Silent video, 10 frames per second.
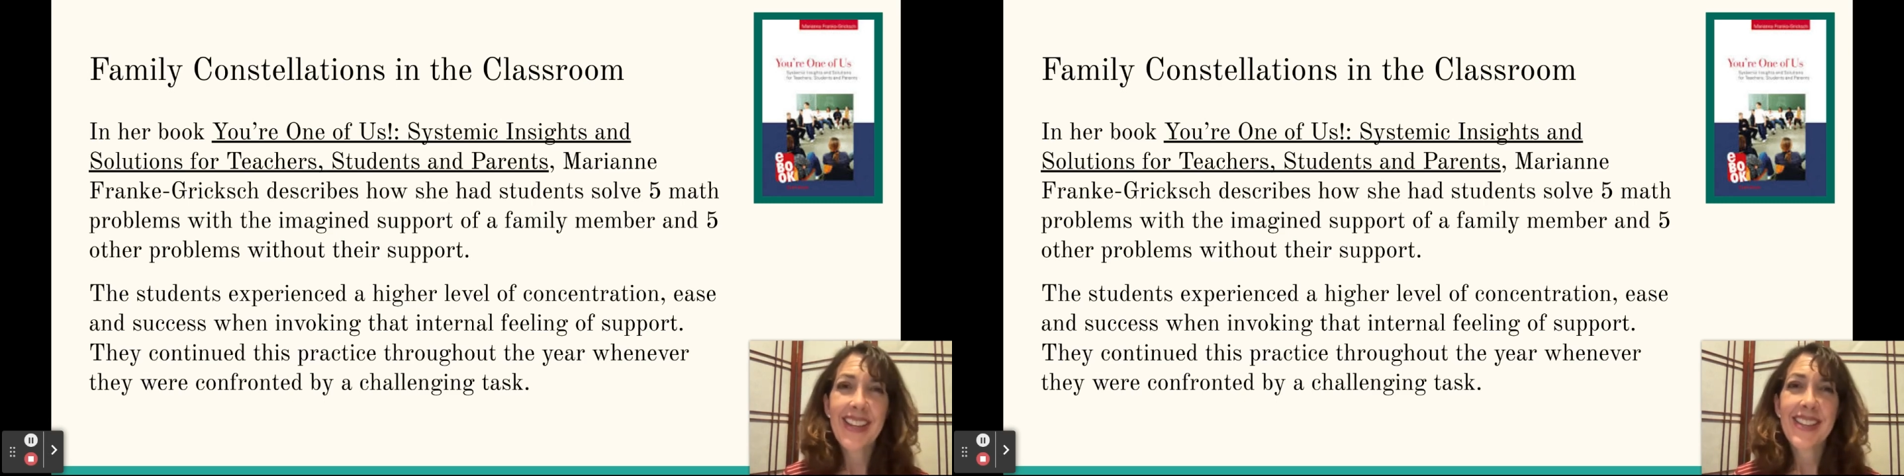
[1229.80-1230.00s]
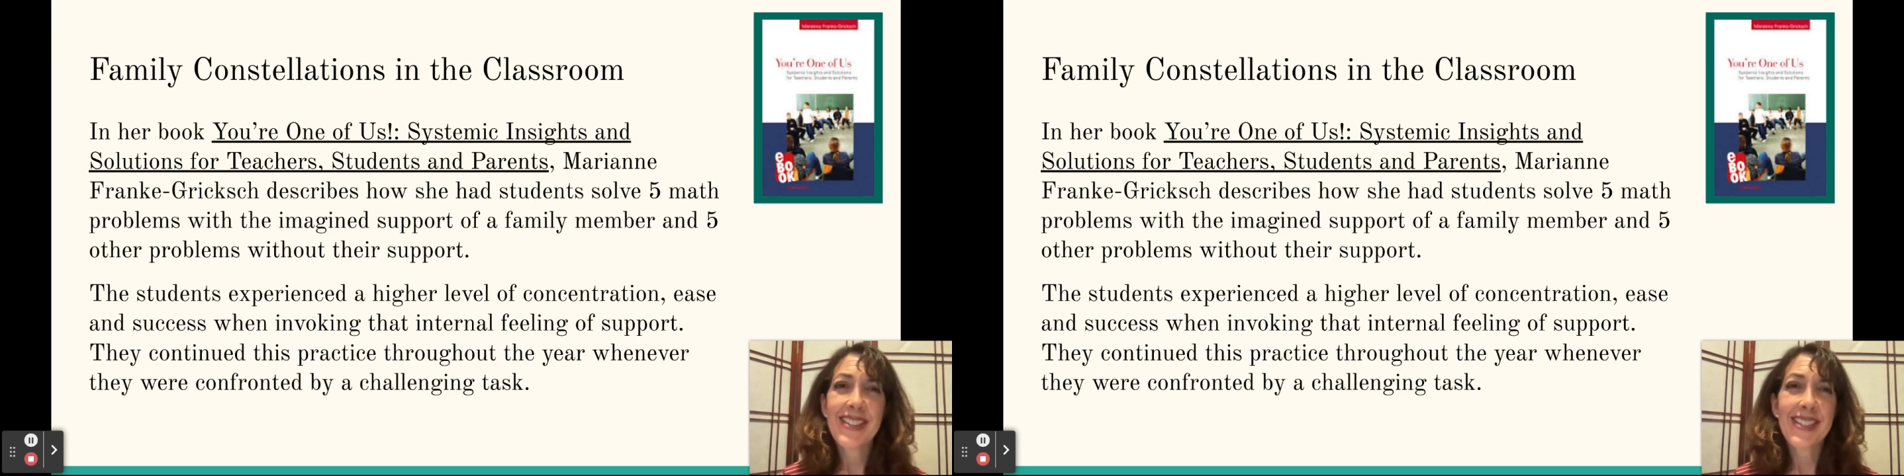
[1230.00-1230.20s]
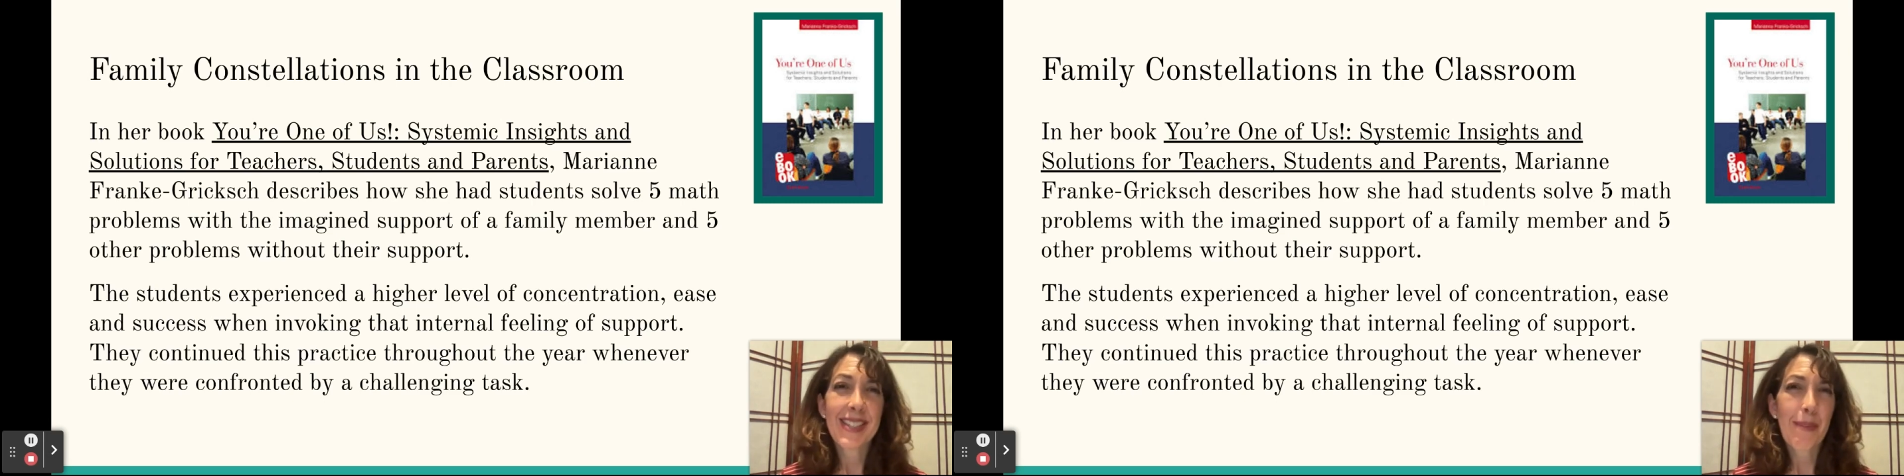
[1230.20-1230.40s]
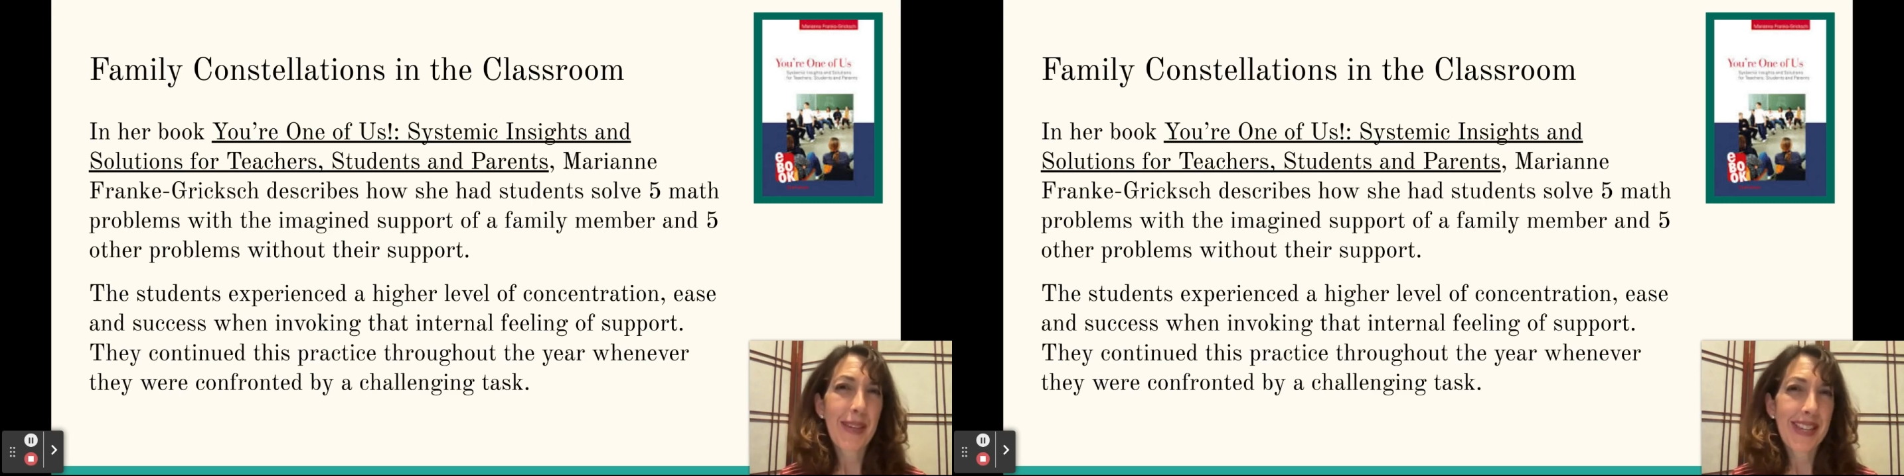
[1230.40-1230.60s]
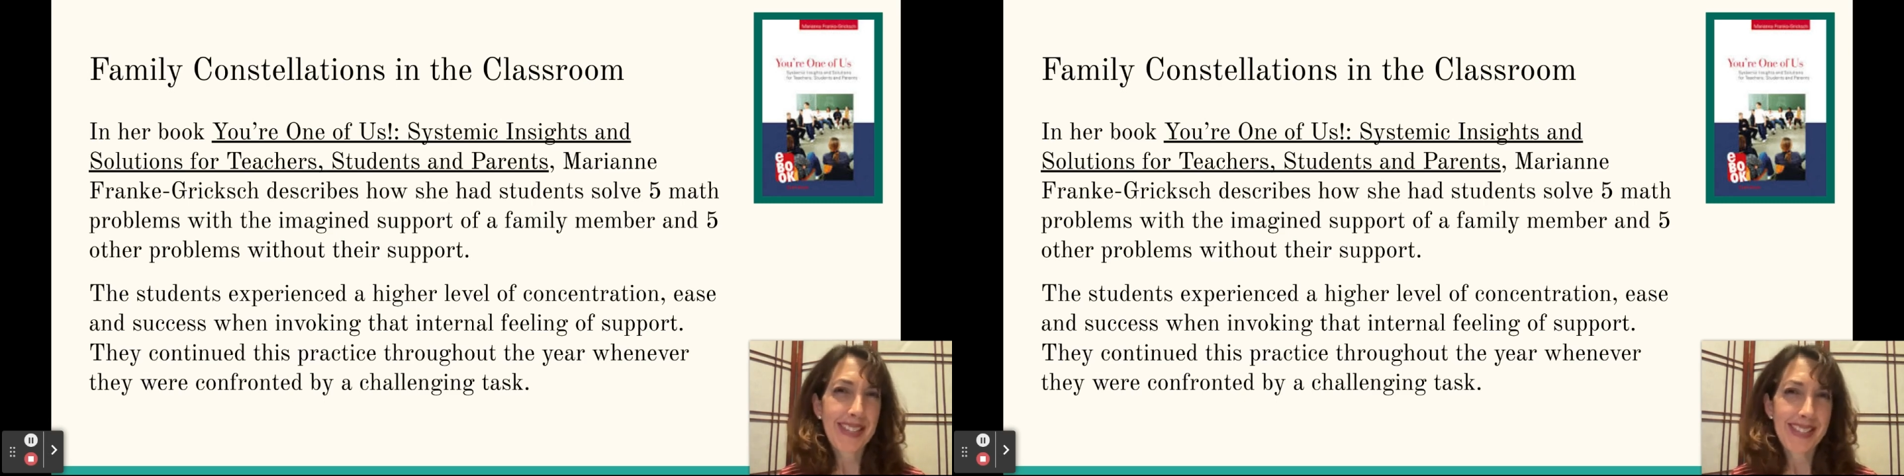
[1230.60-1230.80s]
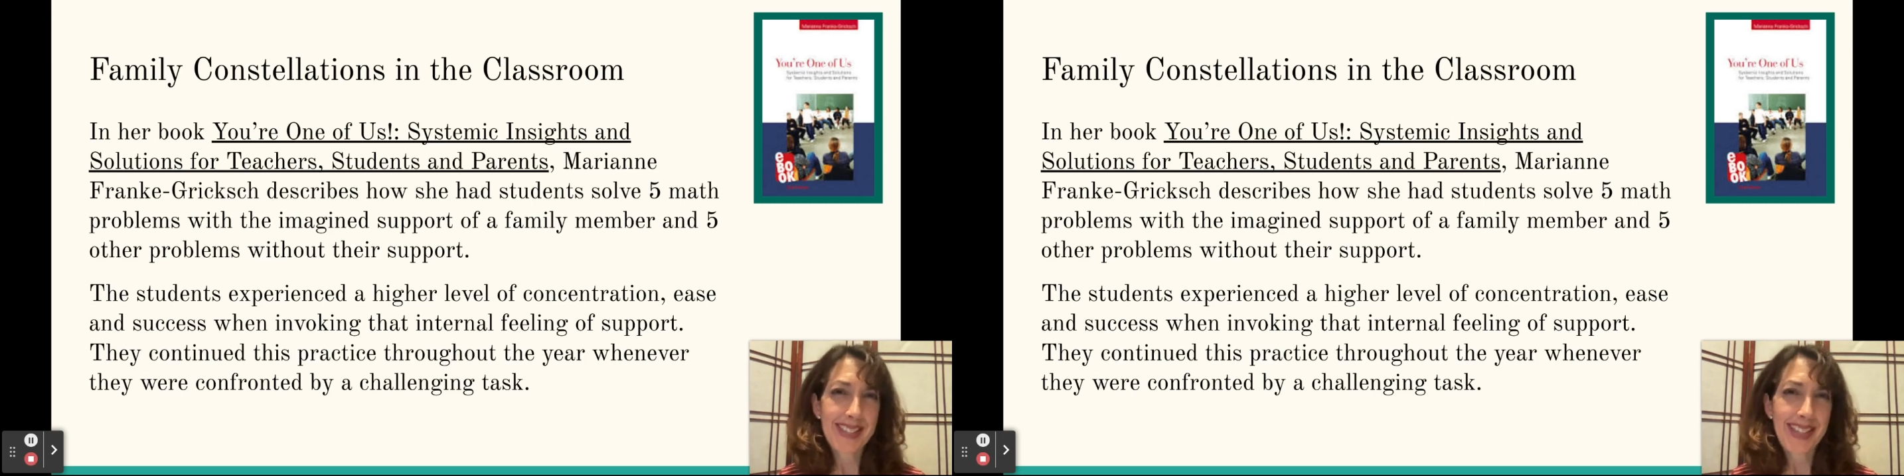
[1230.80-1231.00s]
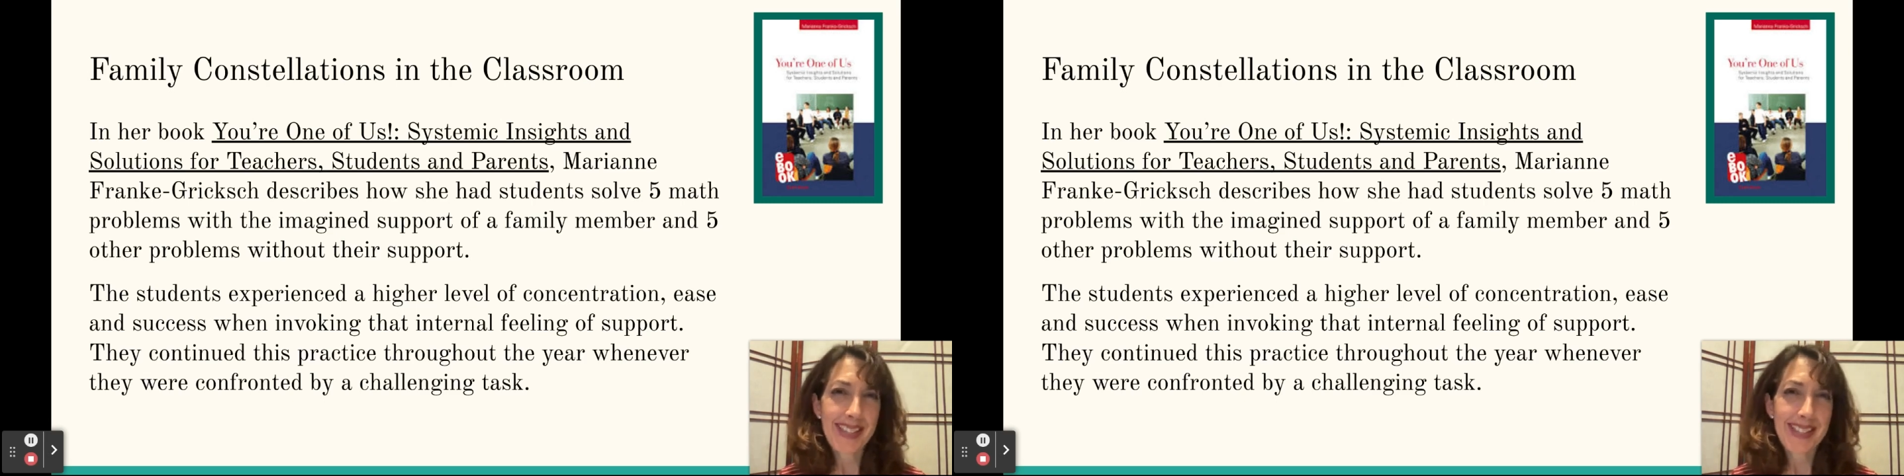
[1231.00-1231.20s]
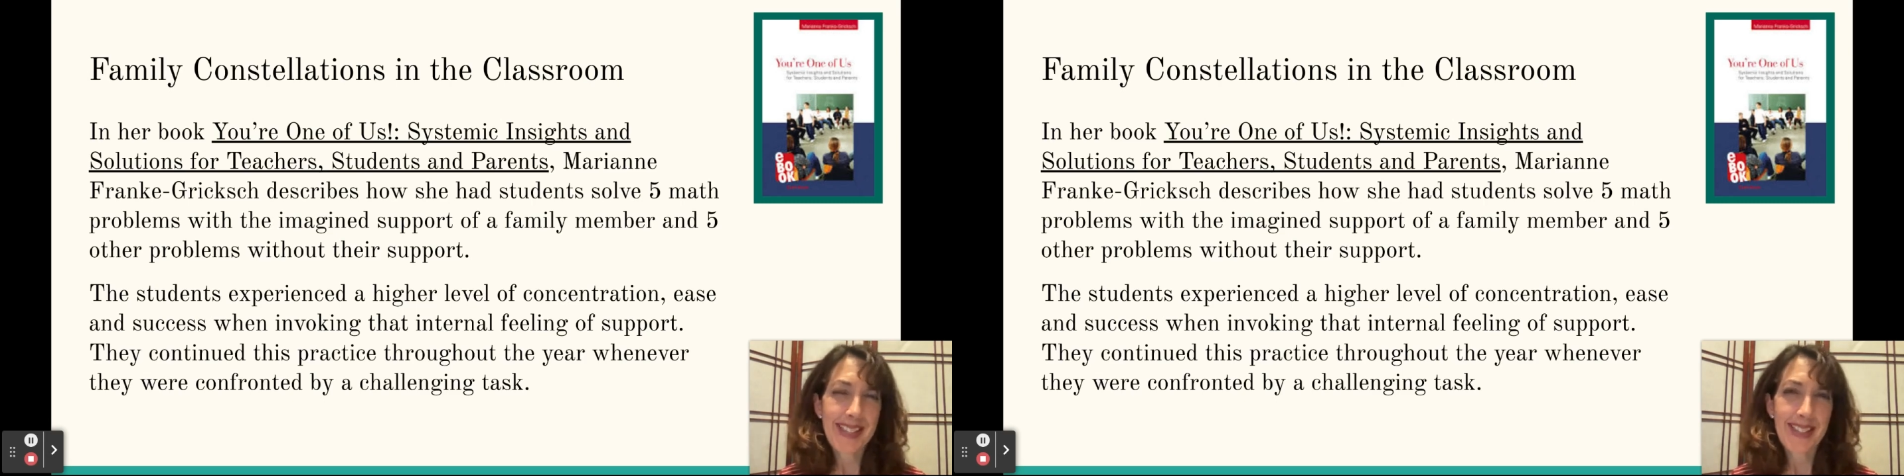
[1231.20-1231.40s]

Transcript: Systemic Insights and